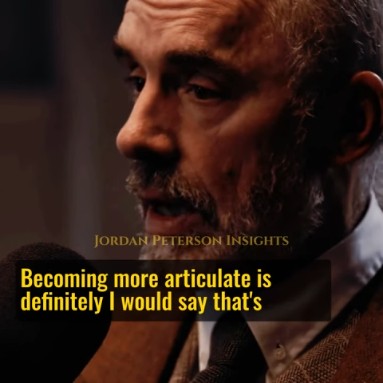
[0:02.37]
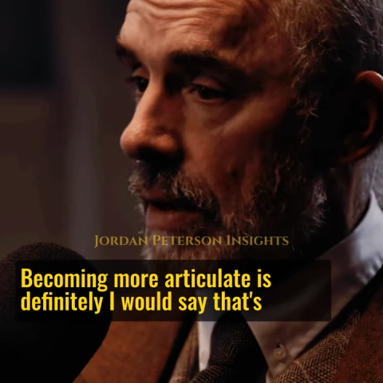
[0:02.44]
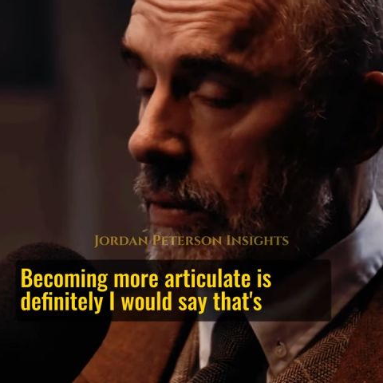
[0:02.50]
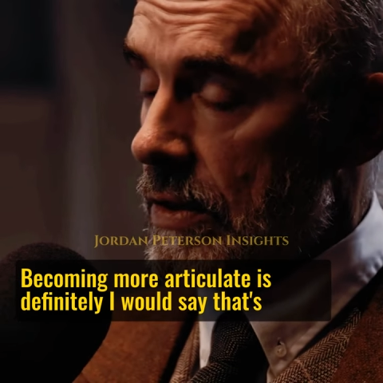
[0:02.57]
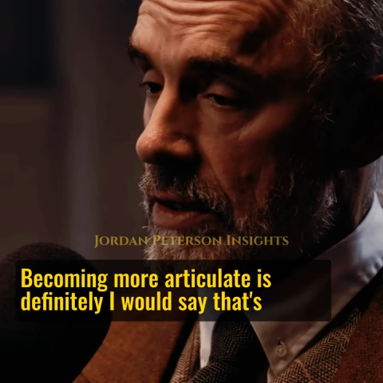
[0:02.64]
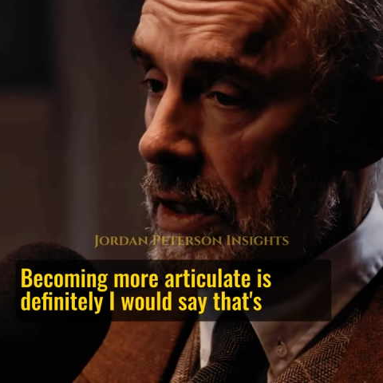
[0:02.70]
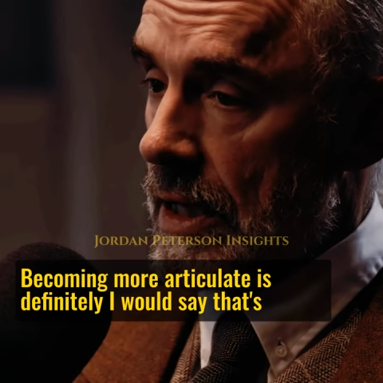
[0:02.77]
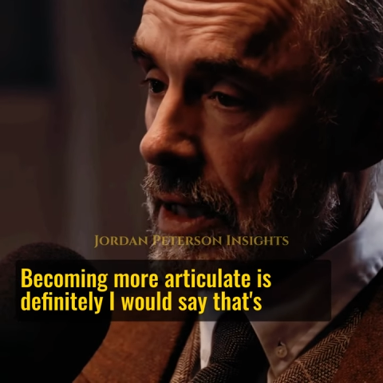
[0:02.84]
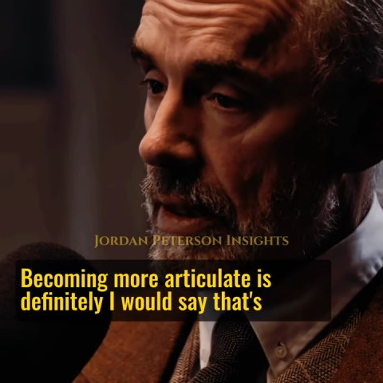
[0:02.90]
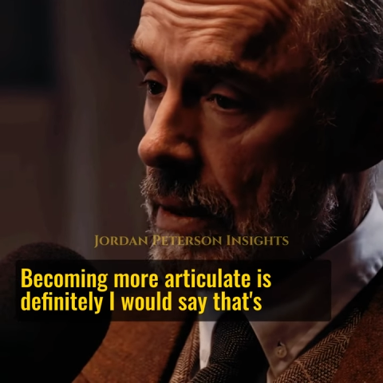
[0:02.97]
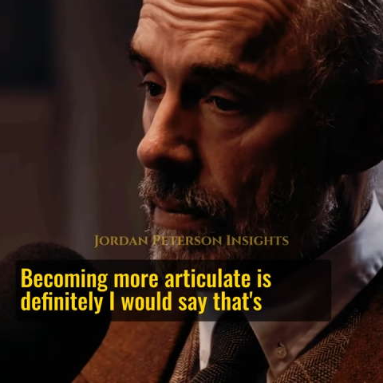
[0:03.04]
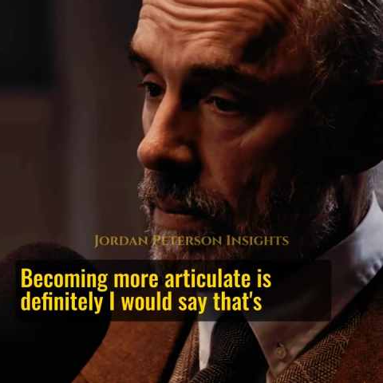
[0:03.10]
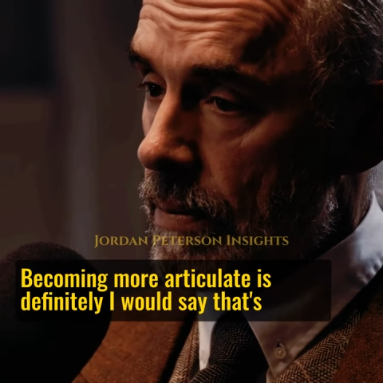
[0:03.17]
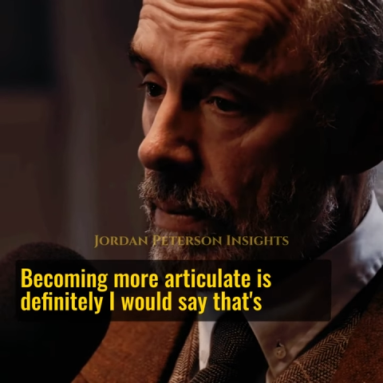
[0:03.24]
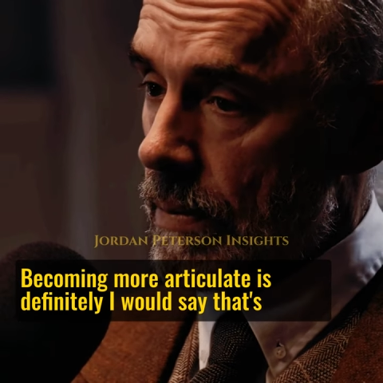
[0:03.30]
I would
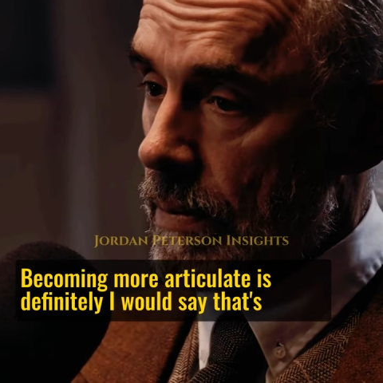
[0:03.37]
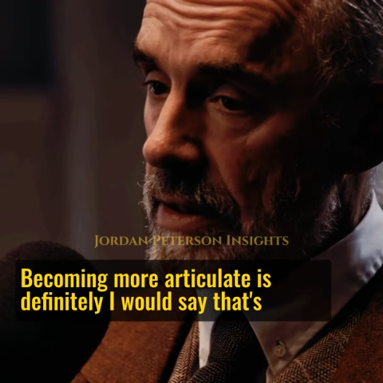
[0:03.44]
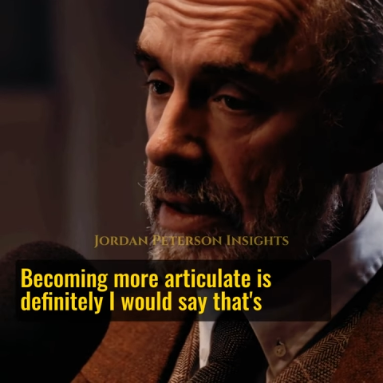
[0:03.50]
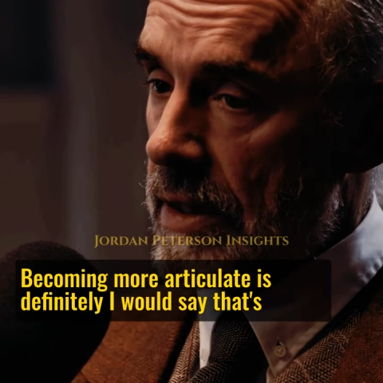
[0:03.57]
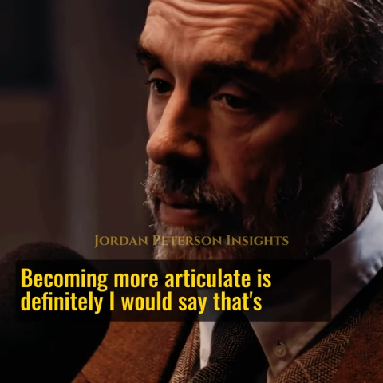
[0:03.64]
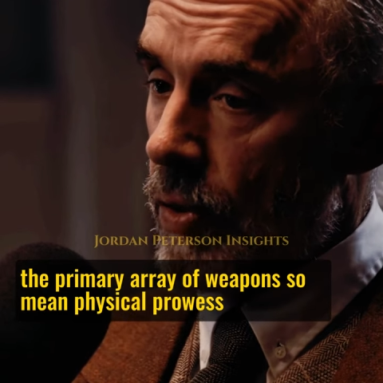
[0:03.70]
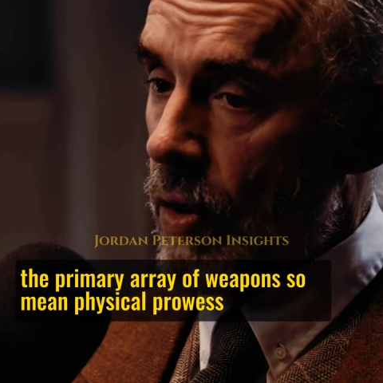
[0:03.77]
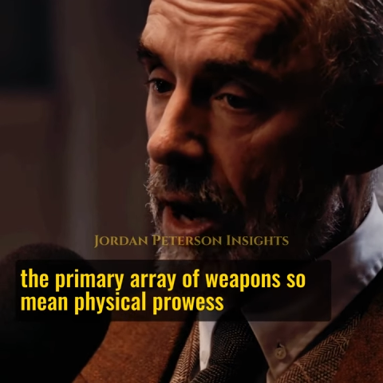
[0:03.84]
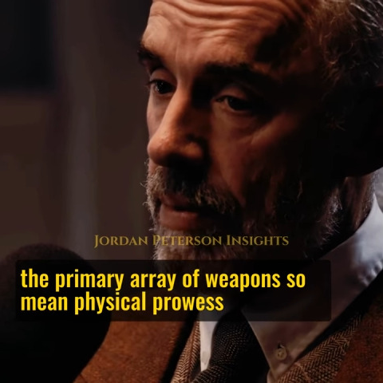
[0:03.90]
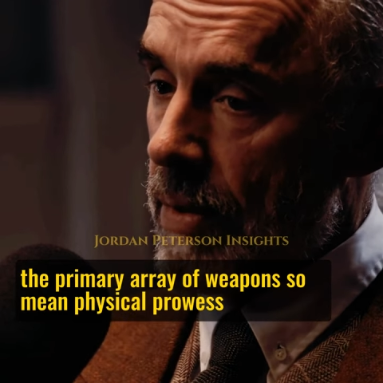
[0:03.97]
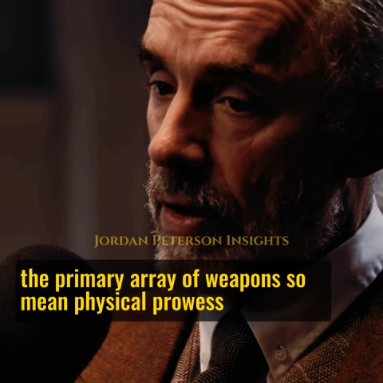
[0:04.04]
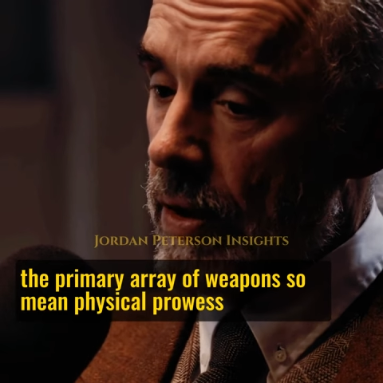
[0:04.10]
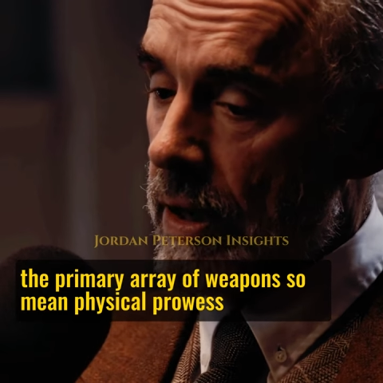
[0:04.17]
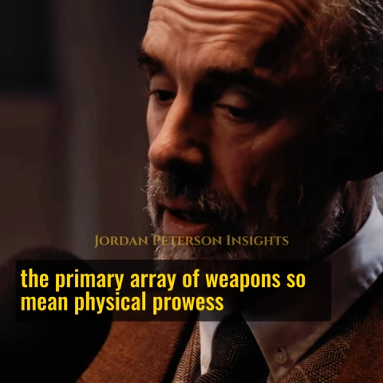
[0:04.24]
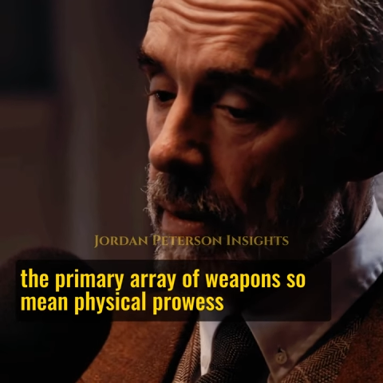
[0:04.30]
say, that's the
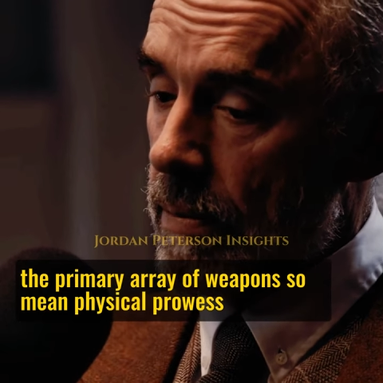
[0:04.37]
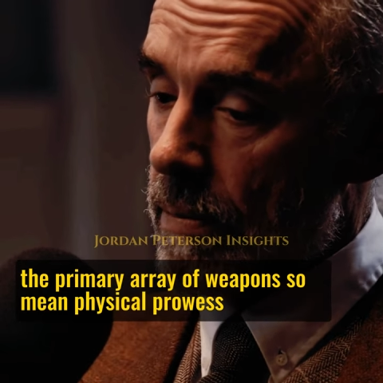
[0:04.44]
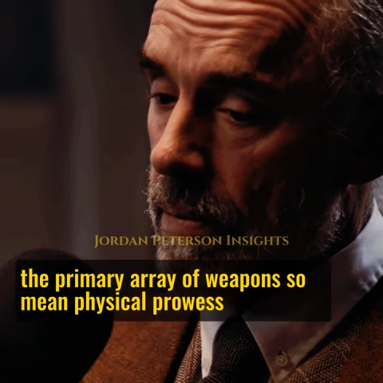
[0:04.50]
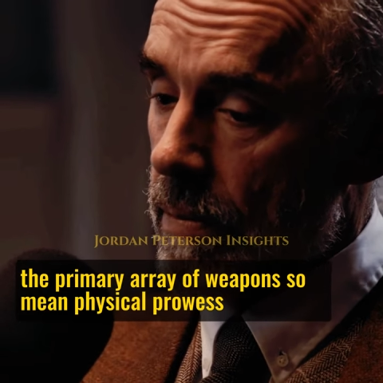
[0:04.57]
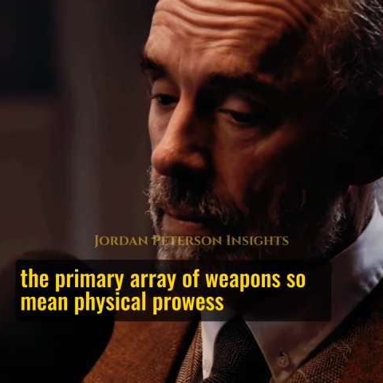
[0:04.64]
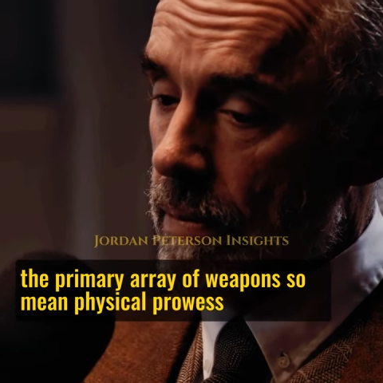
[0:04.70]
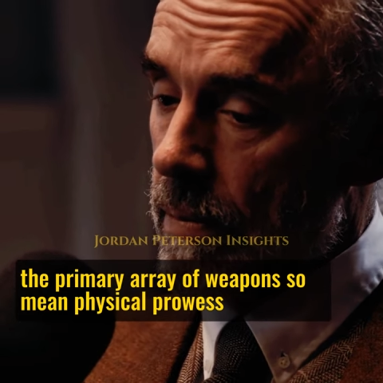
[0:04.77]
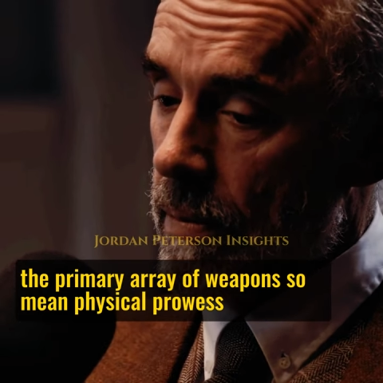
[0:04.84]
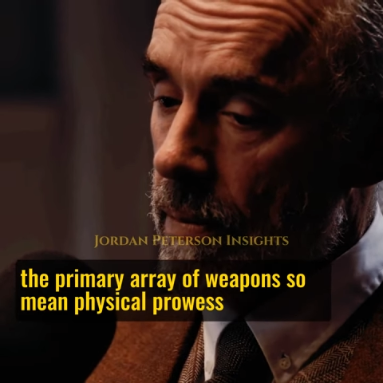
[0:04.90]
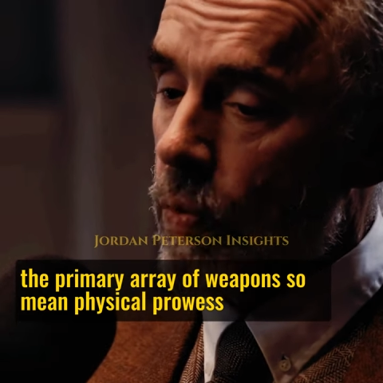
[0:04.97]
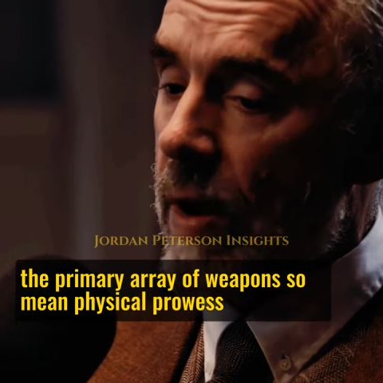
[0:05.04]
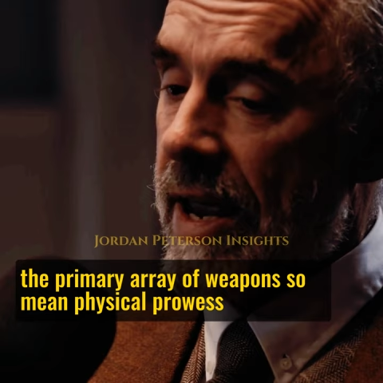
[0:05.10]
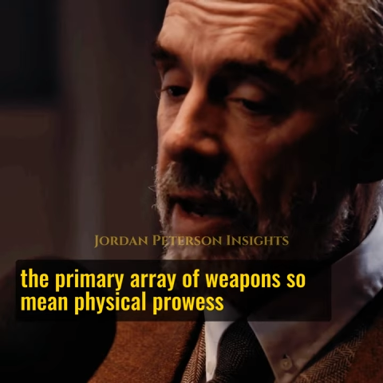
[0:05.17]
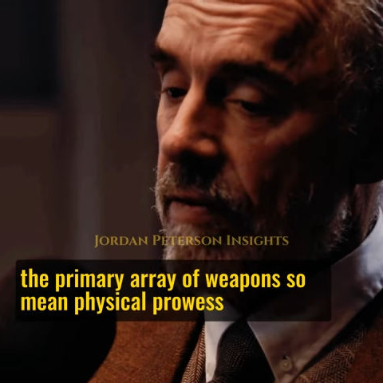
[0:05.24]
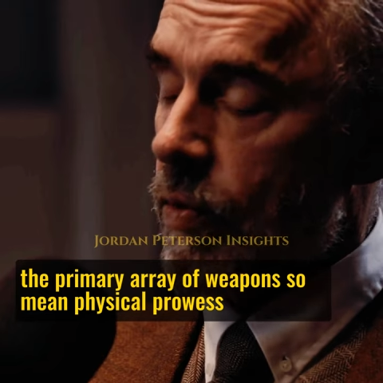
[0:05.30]
primary
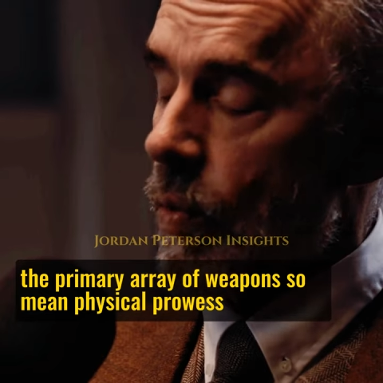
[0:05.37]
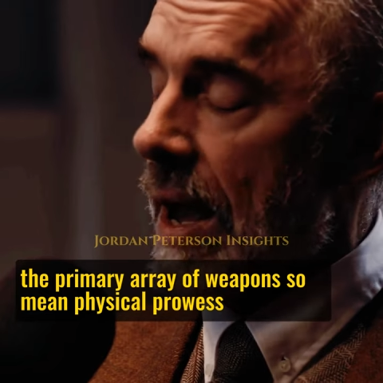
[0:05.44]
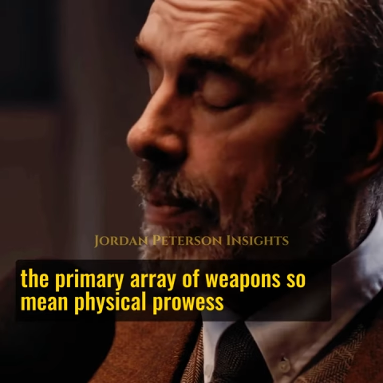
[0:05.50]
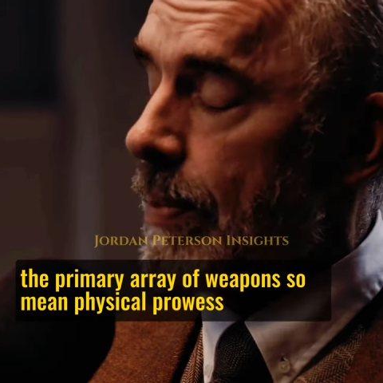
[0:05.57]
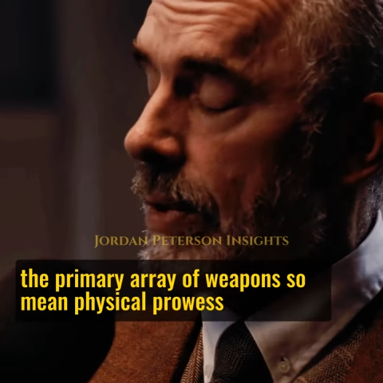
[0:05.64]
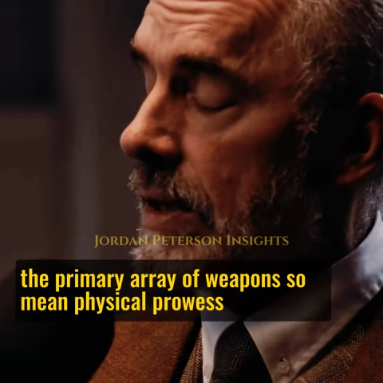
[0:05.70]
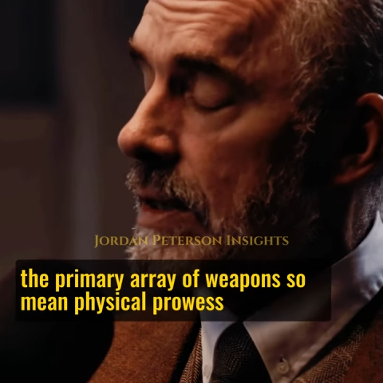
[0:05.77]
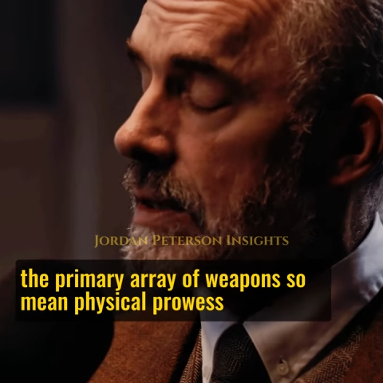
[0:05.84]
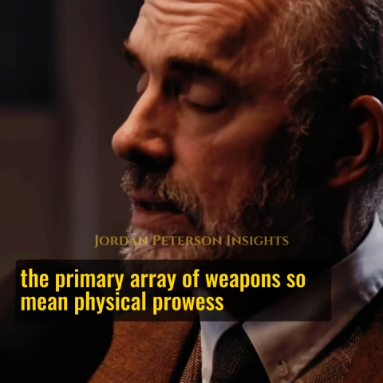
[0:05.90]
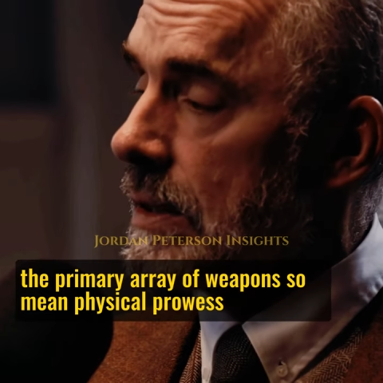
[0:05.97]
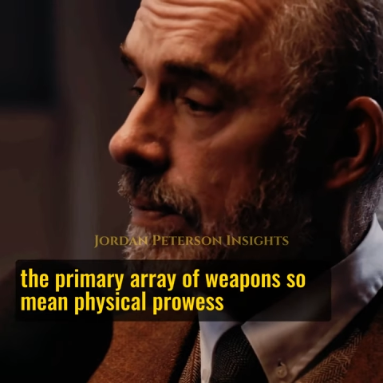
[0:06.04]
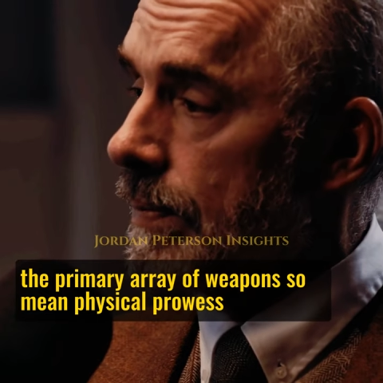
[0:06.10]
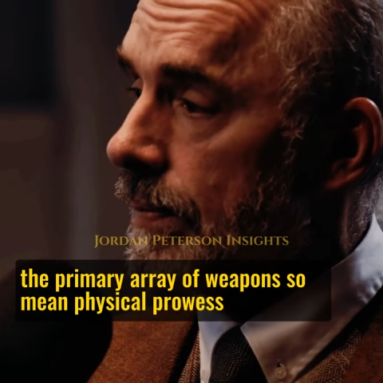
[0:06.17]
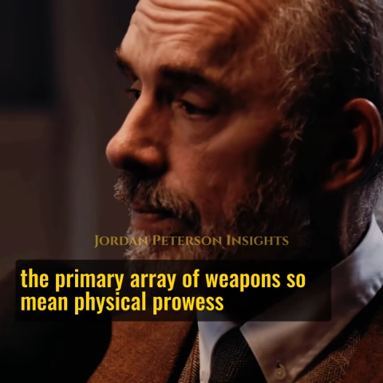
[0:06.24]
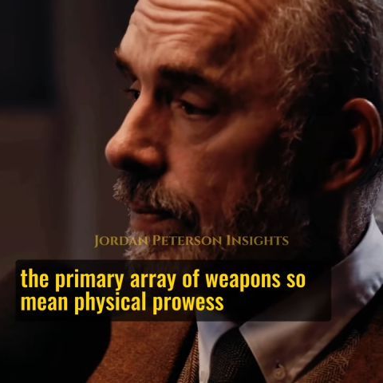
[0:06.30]
array of
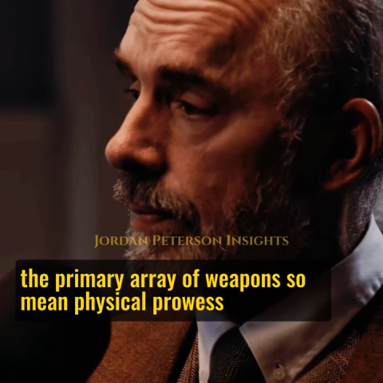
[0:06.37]
weapons.